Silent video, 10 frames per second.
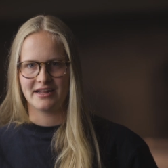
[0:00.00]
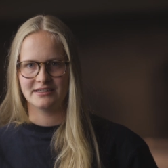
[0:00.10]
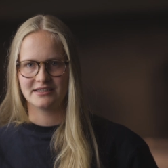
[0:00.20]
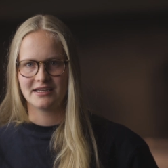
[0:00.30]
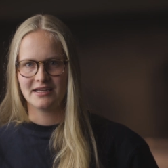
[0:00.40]

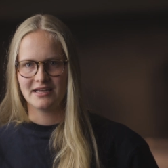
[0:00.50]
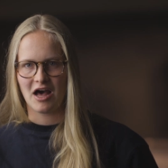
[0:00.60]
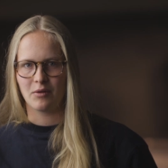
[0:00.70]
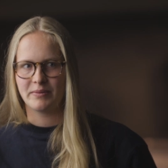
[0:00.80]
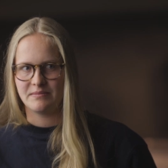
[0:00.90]
and
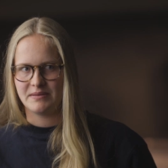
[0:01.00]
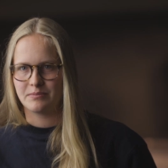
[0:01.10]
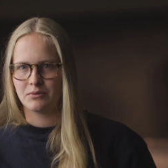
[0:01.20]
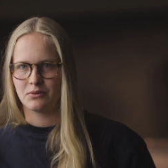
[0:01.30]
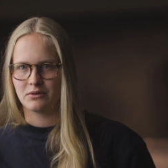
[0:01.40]
helping
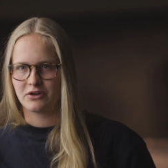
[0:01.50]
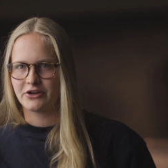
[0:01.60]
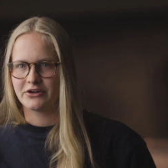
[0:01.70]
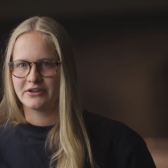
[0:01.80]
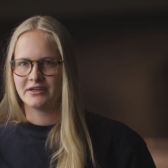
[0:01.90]
people
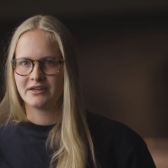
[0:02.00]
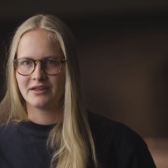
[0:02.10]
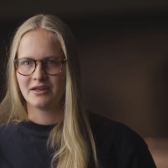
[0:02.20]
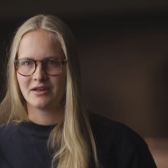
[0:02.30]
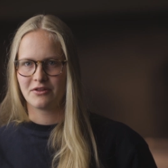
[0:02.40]
learn
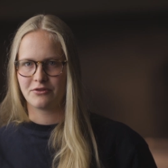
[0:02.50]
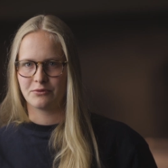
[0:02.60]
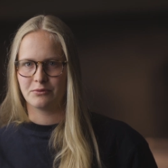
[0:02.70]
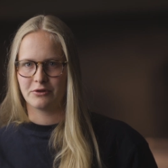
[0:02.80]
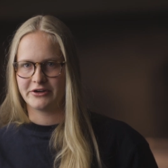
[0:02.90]

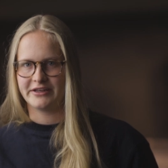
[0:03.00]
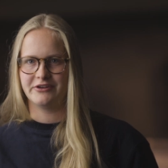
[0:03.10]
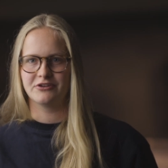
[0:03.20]
through learning